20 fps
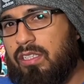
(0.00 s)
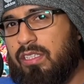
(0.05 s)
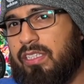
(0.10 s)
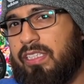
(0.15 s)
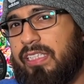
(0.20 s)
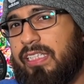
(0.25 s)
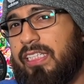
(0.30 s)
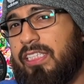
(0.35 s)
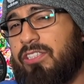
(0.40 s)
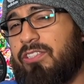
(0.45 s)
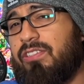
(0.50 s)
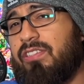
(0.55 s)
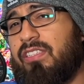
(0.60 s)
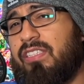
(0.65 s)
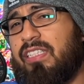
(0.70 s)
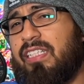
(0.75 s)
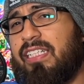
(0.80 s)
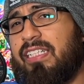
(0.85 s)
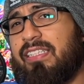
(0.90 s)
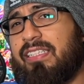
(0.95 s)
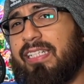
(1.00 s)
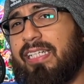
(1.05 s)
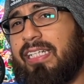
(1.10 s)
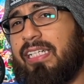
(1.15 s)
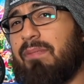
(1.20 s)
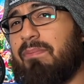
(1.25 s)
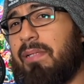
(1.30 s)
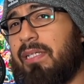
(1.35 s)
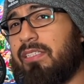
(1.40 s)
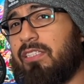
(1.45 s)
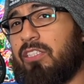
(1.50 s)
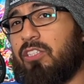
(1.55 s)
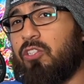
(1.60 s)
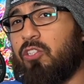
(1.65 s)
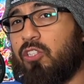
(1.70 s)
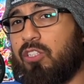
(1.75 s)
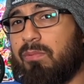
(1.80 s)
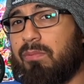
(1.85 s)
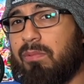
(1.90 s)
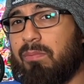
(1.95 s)
The interesting thing about the
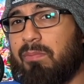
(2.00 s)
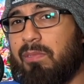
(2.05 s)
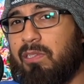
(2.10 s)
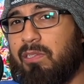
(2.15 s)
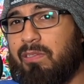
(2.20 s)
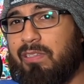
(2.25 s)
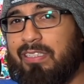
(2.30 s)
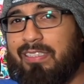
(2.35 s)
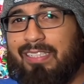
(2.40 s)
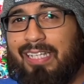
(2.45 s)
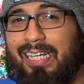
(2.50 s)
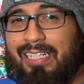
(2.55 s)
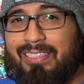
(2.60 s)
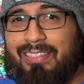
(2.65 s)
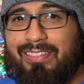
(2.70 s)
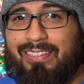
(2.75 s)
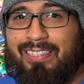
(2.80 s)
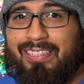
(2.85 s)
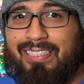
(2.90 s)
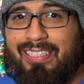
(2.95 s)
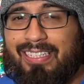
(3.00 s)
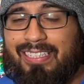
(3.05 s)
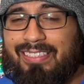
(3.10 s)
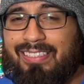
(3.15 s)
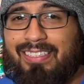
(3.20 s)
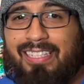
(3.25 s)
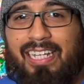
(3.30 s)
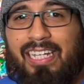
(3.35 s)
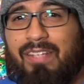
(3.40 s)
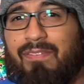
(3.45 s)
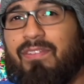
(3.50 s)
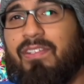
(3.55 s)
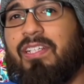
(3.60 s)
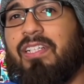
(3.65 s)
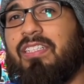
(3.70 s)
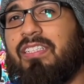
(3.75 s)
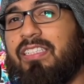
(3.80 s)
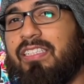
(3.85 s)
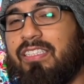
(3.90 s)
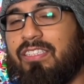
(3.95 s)
turbo mode is actually, it's not even
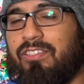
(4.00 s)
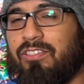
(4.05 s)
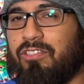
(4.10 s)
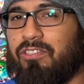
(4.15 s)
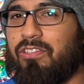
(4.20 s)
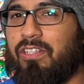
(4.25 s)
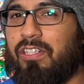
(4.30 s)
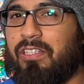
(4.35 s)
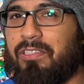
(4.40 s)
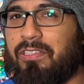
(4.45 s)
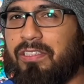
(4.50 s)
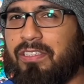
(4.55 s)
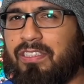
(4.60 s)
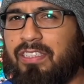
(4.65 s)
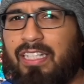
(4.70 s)
in the instructions.